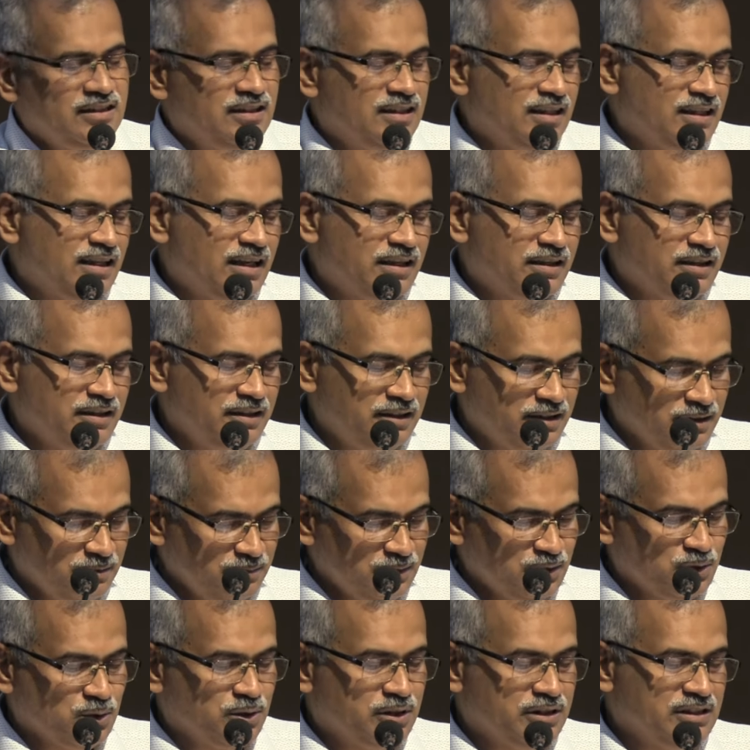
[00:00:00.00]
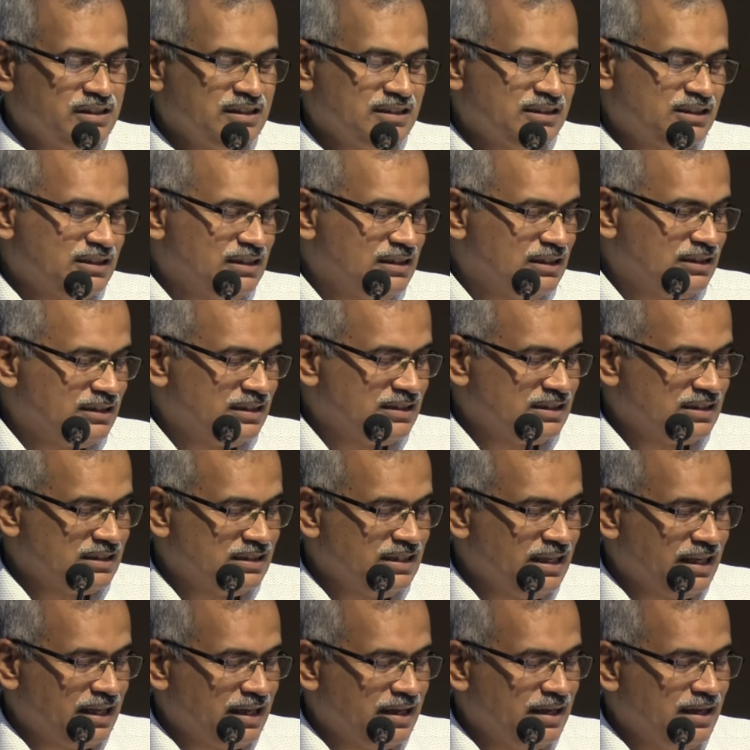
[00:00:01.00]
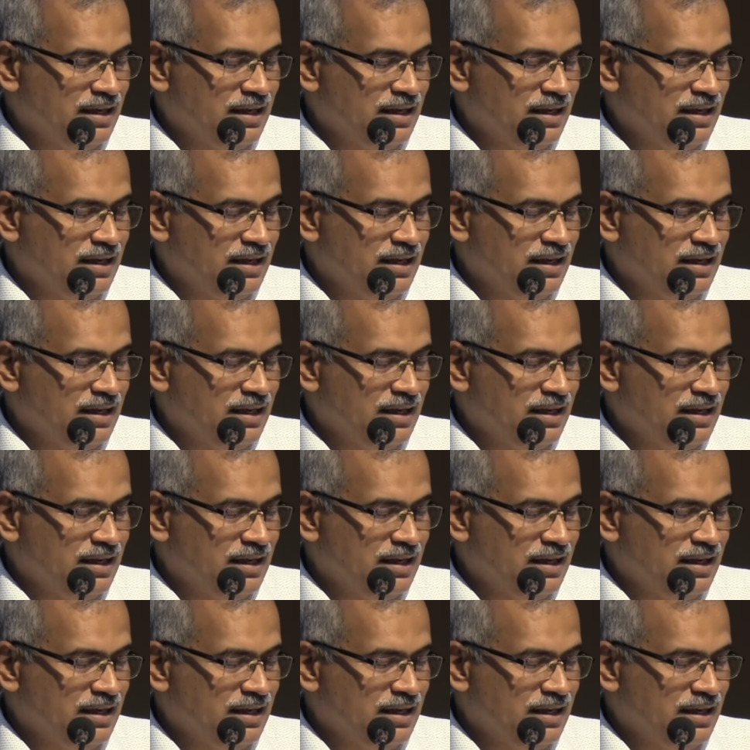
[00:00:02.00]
in the current term, so it is till this day.